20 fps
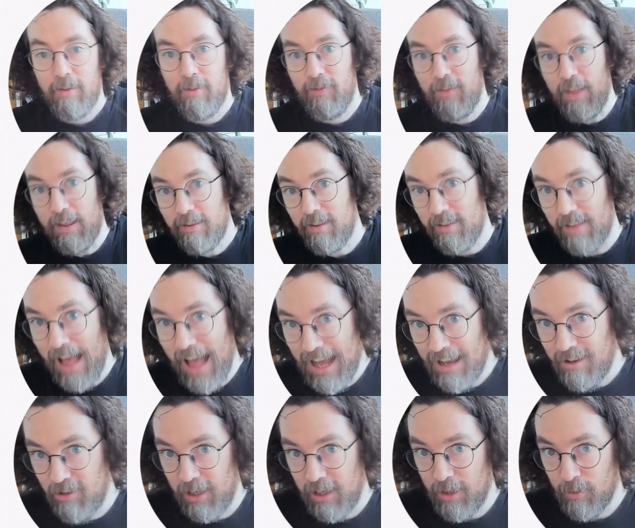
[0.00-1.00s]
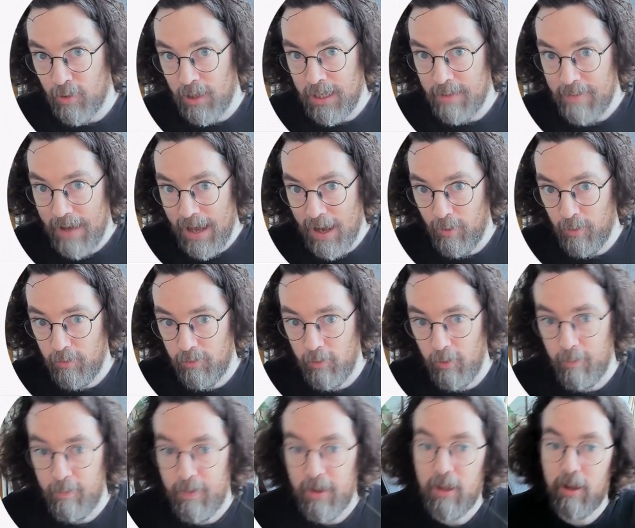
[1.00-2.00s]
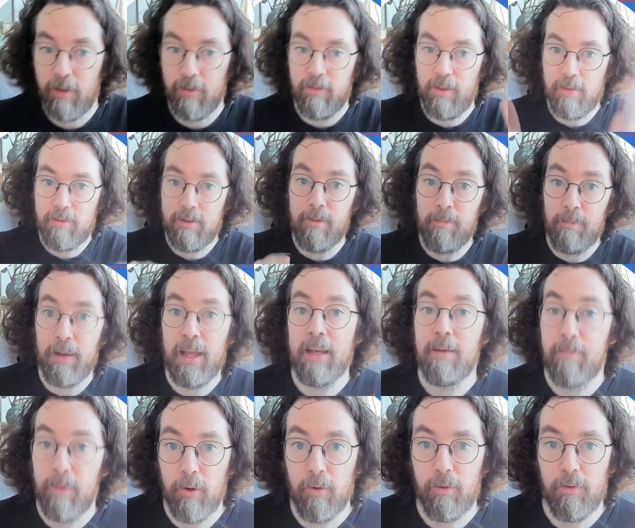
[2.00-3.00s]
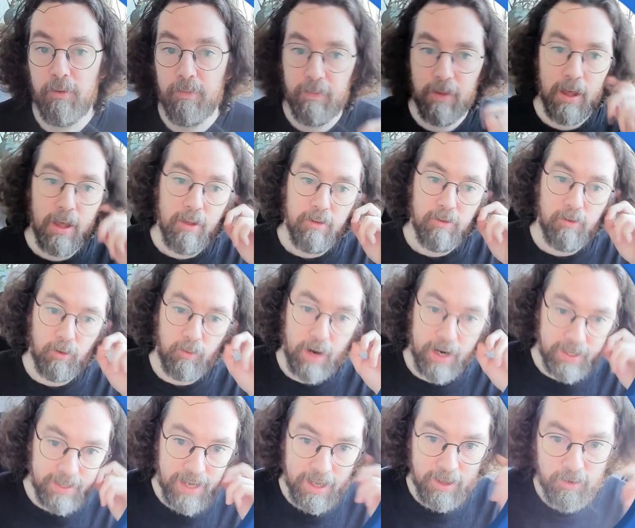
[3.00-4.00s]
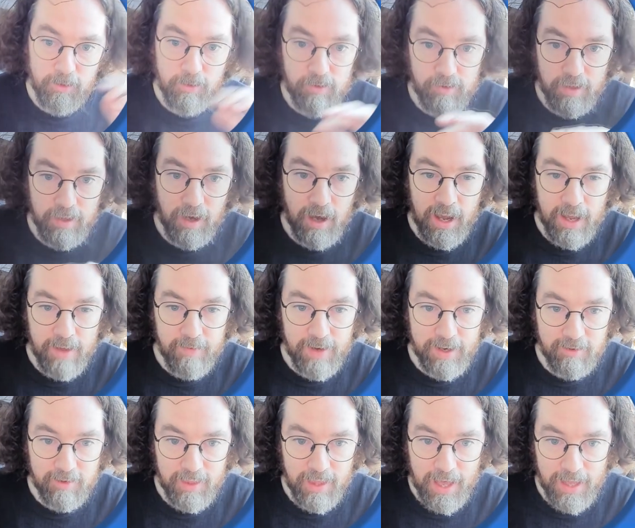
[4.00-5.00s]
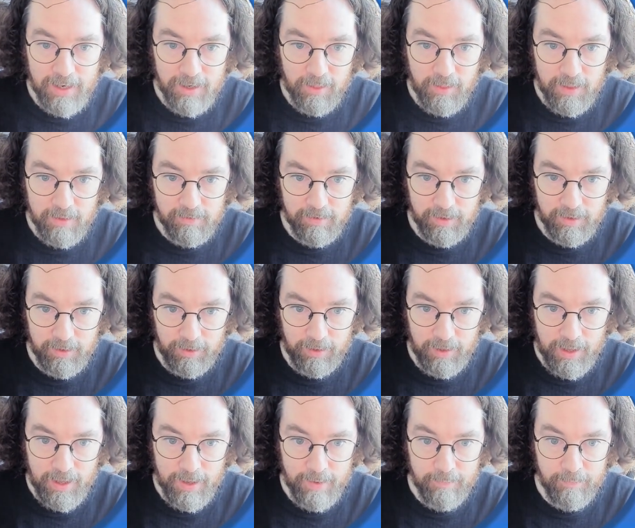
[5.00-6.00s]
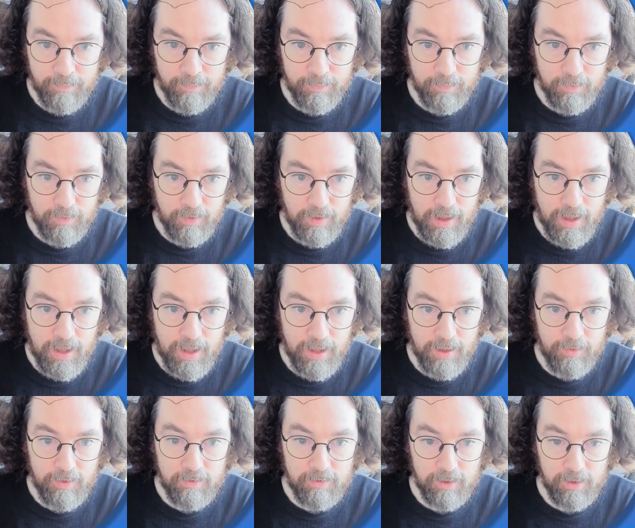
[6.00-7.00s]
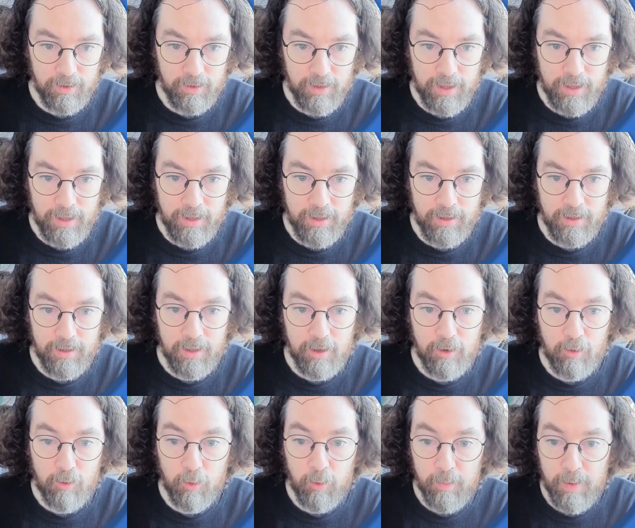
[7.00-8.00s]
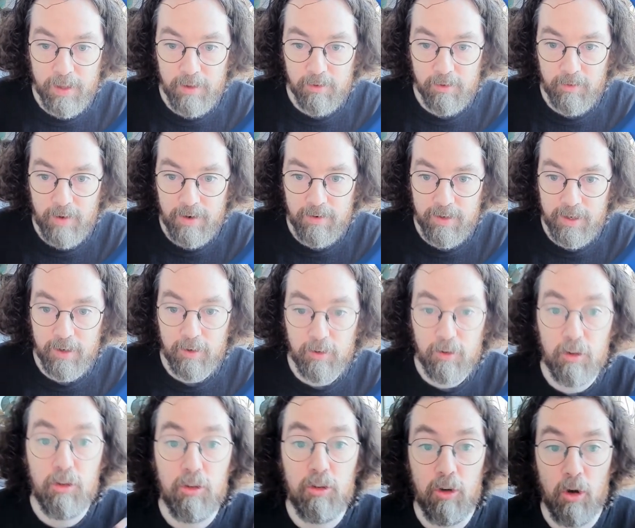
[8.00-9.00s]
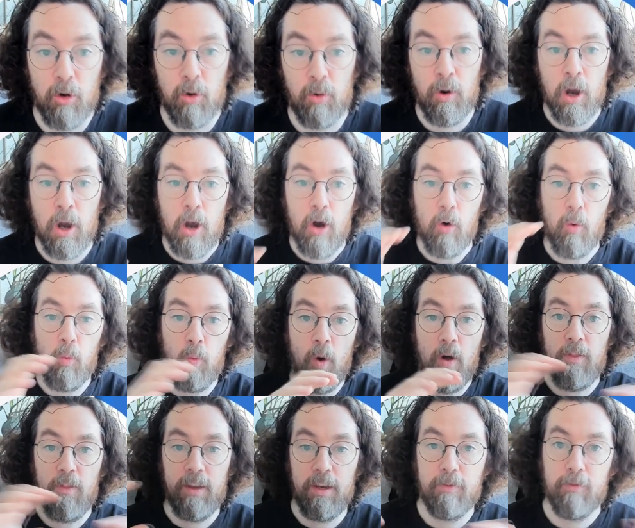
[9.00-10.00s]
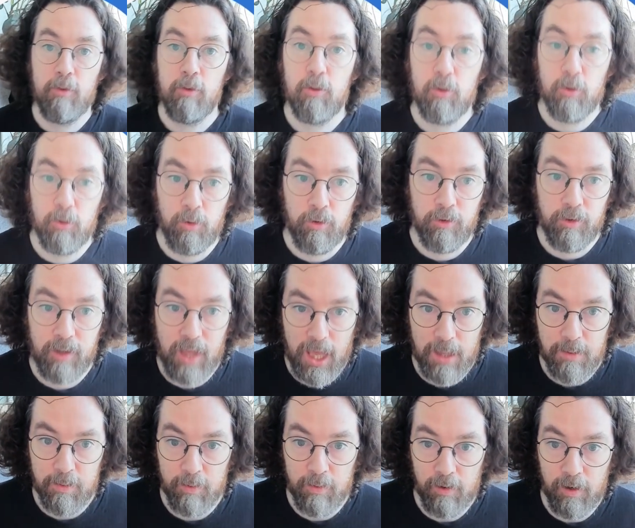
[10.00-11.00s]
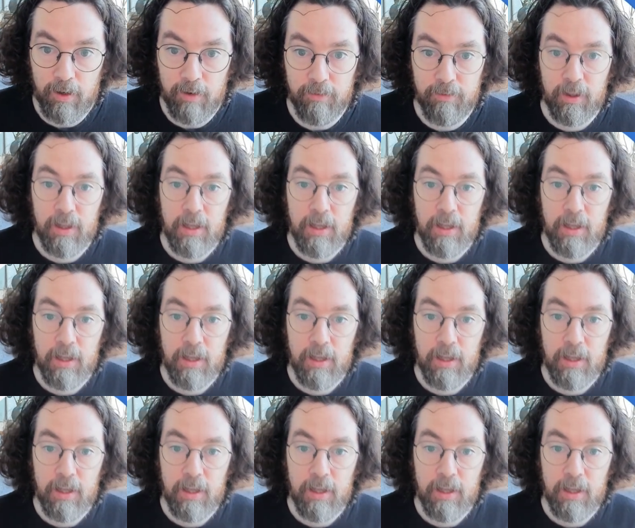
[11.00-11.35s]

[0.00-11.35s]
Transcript: This is actually really powerful because this can blend both. So right now you see I've actually added these little these little groupings around here to show what the different tools are capable of.